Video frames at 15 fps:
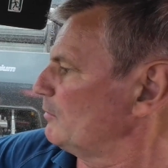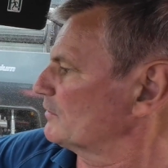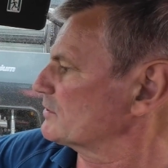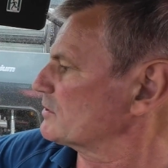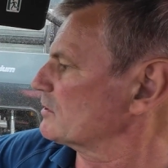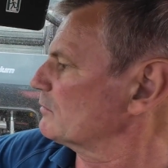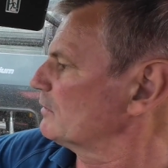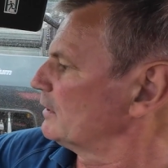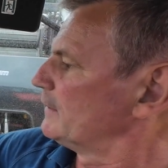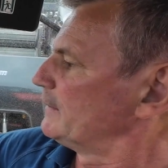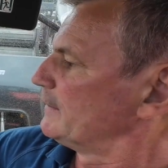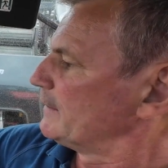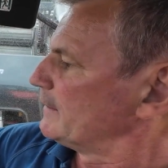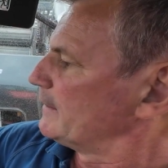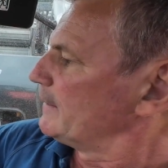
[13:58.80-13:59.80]
come on to.
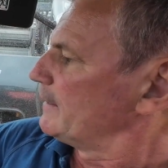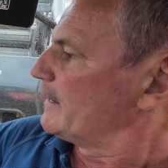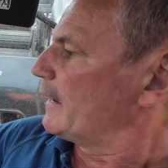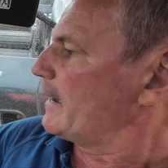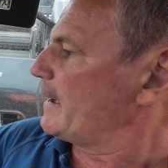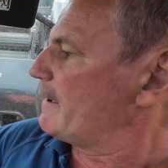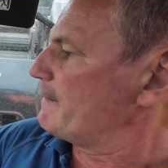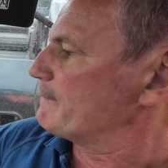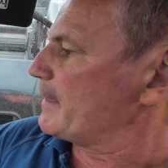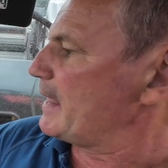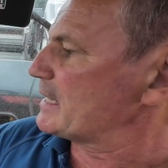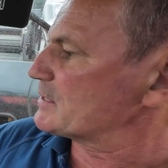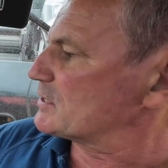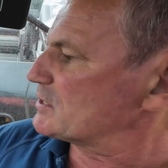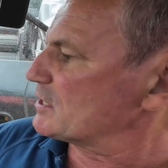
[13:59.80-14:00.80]

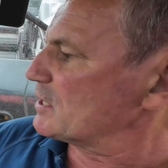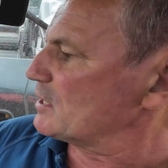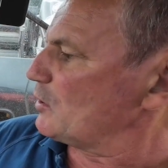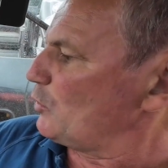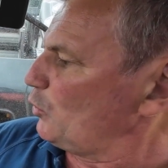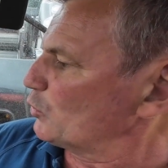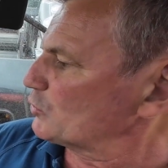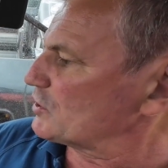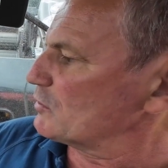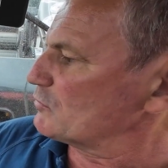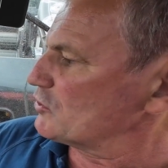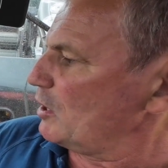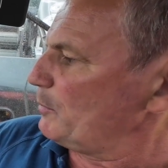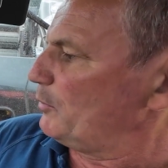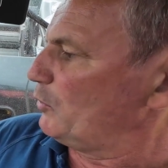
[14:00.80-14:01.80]
That's
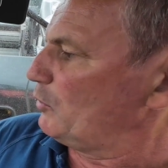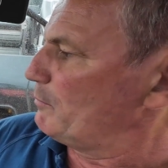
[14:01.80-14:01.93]
auto drop